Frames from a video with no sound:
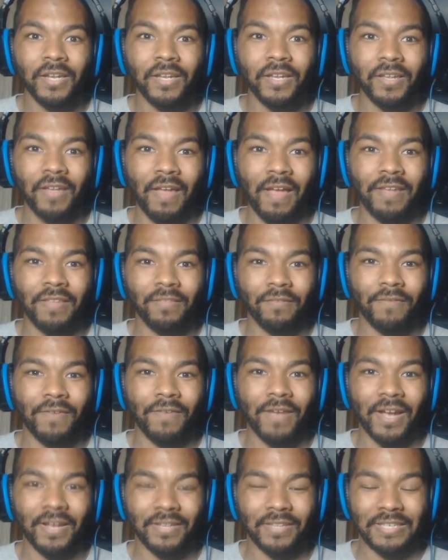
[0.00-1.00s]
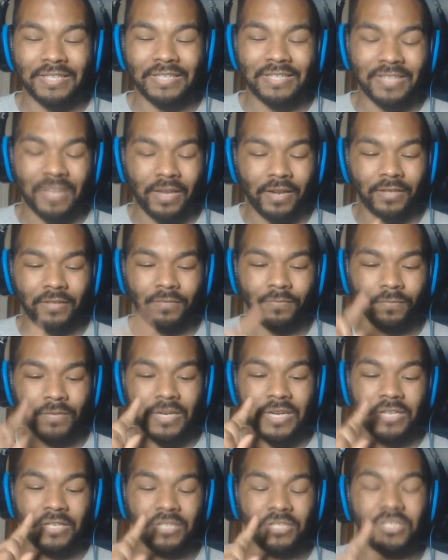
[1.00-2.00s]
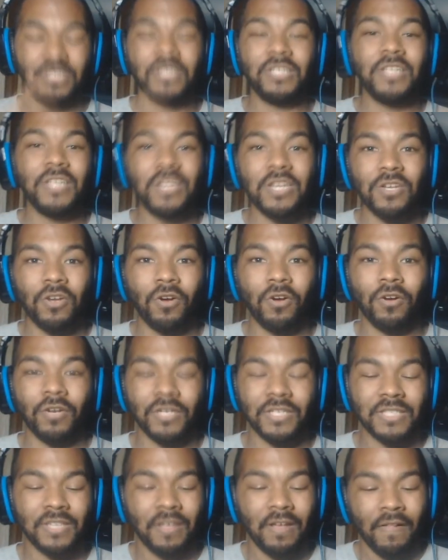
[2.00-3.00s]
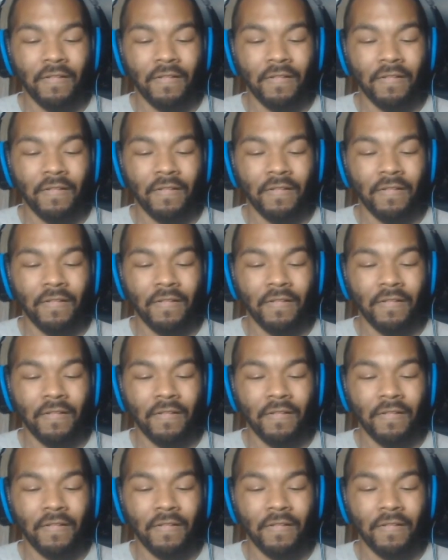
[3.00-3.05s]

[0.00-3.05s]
like the fact that Sonic's eating chili dogs.